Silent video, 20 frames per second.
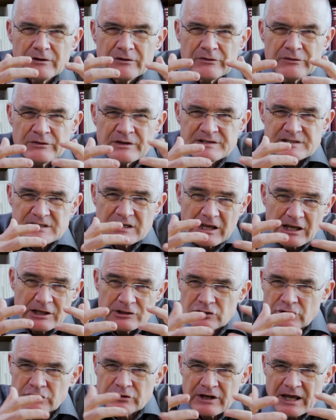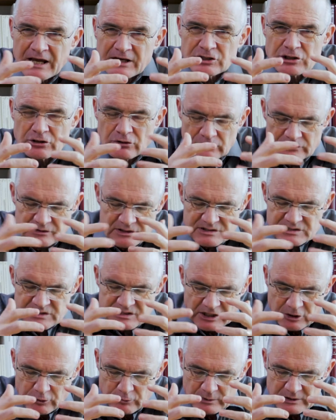this interconnection, or this
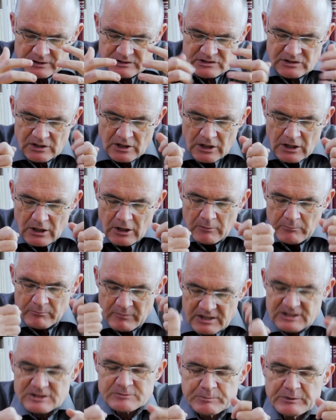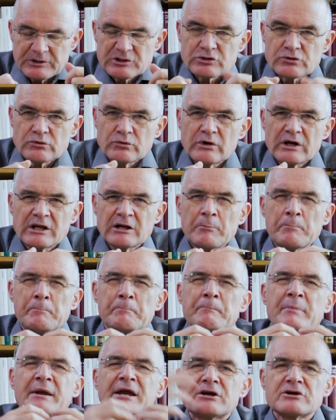sequence must be true in a
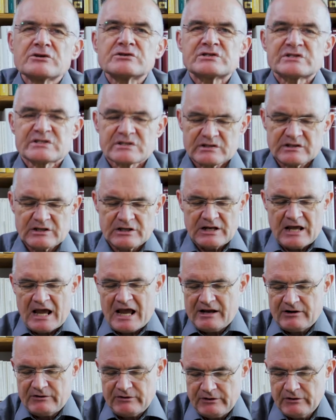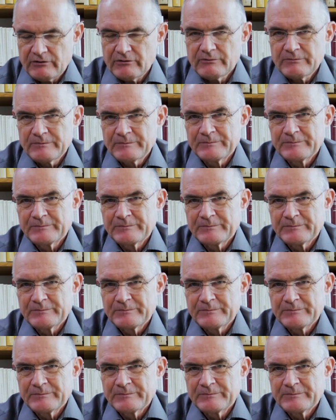bigger scenario.